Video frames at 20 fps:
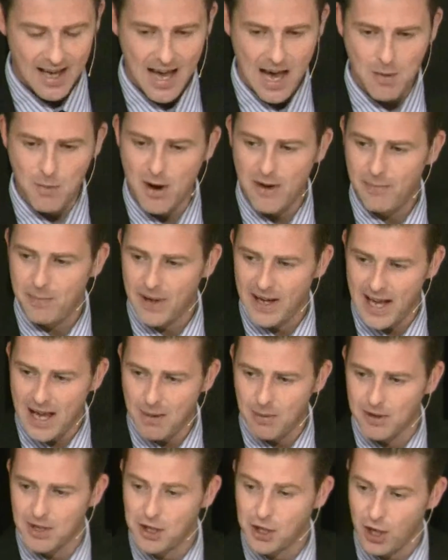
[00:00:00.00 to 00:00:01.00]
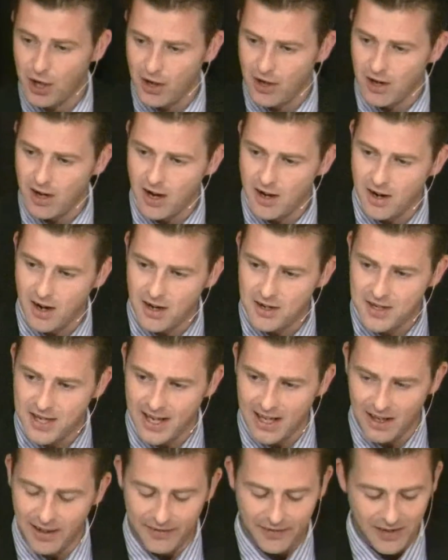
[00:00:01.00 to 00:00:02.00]
And we've been able to turn on our
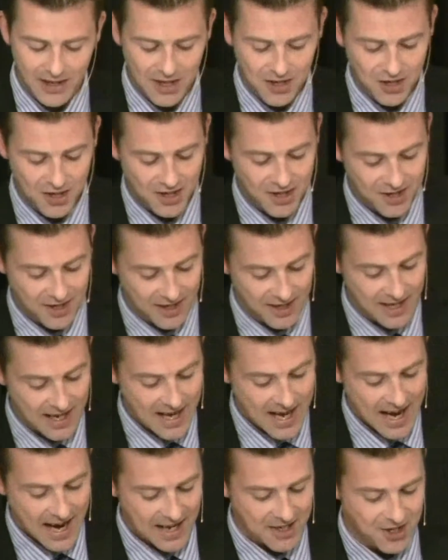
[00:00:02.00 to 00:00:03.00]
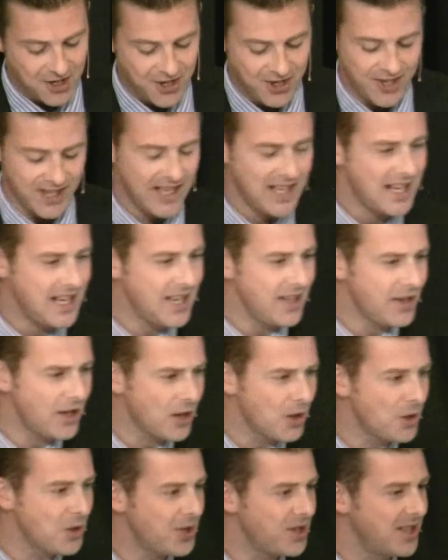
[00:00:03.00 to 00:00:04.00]
televisions and, and see
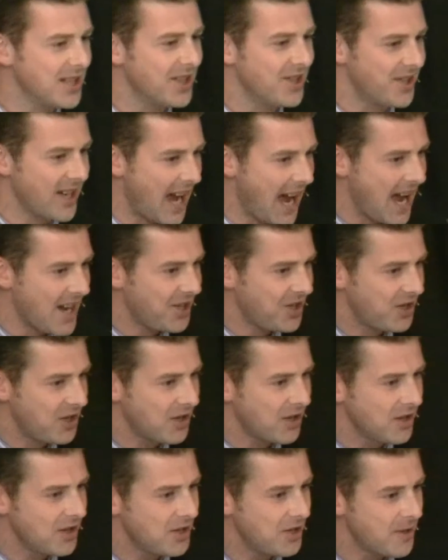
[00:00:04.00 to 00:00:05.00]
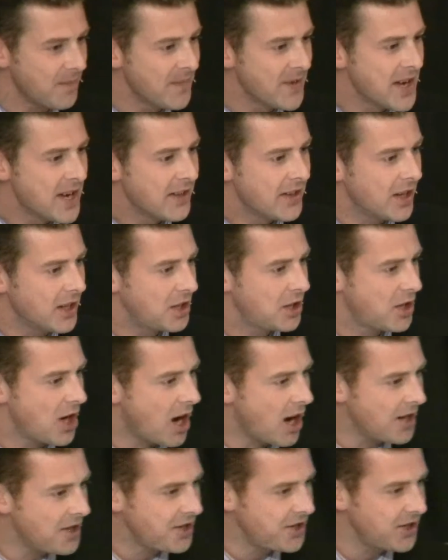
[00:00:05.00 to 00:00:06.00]
those disasters that
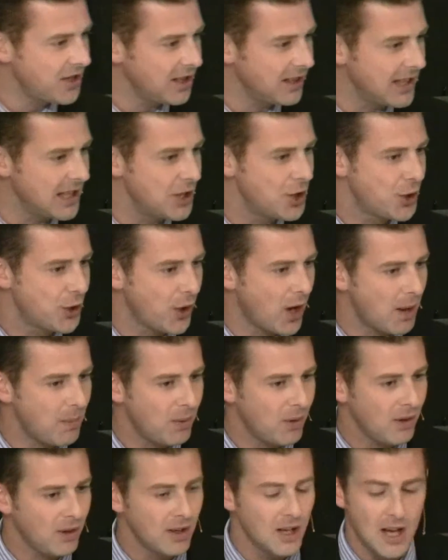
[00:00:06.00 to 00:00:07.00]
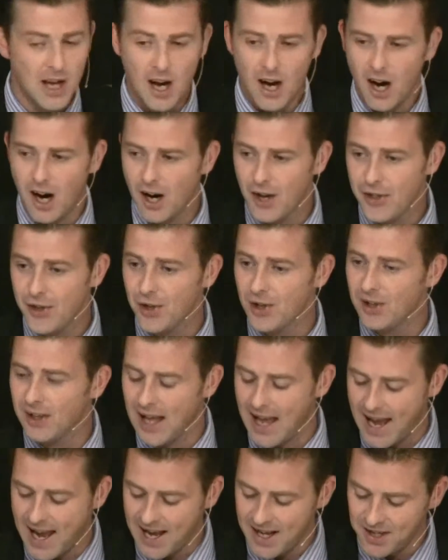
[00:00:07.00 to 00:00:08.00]
constantly trouble other
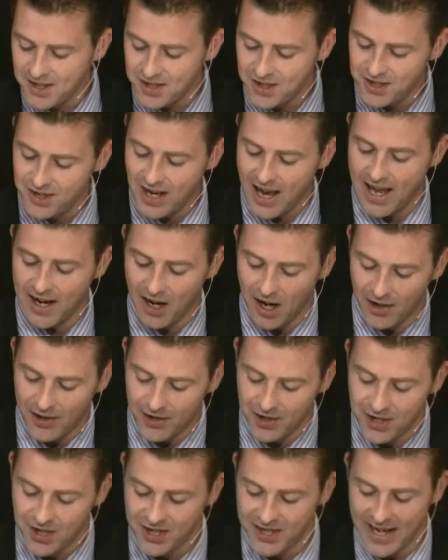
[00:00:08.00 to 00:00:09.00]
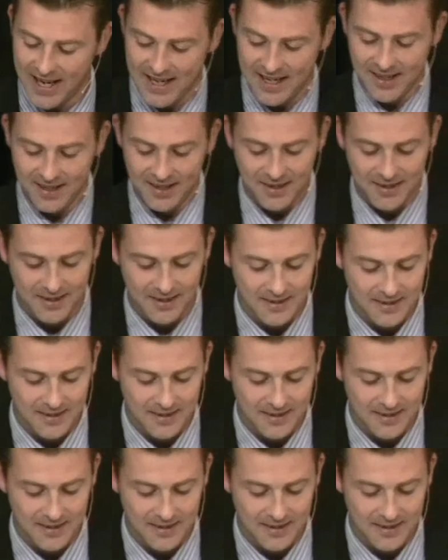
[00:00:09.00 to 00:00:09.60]
lands and other states.